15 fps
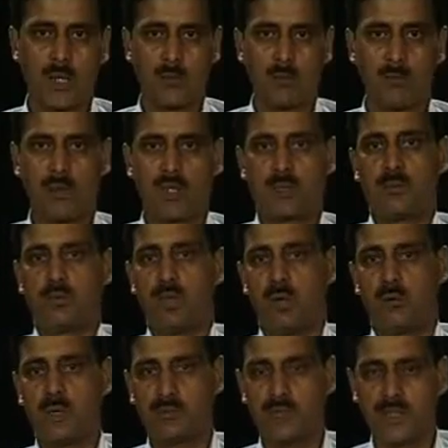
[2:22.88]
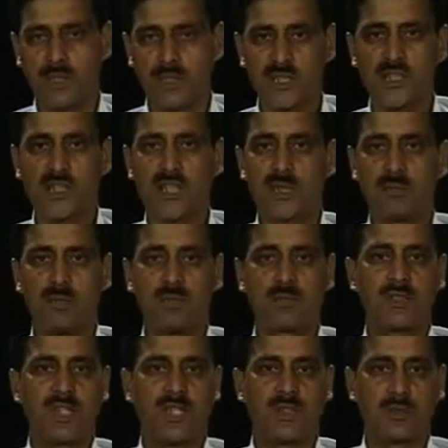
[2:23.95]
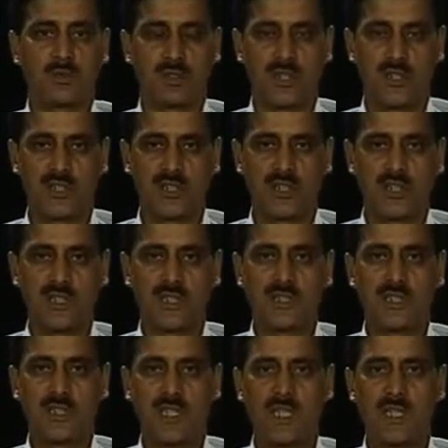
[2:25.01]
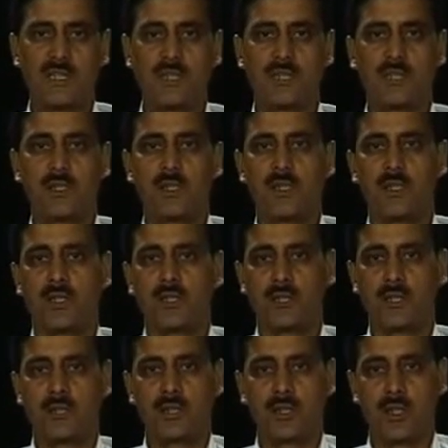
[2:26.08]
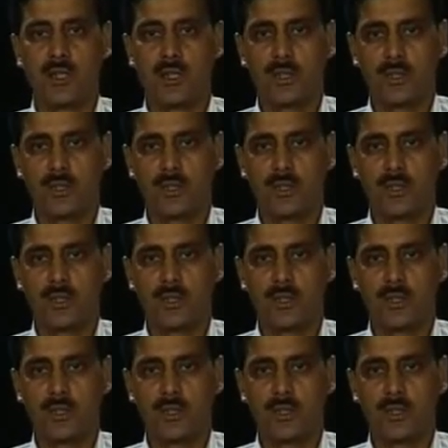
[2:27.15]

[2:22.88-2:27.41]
But the problem in this type of translocation is that the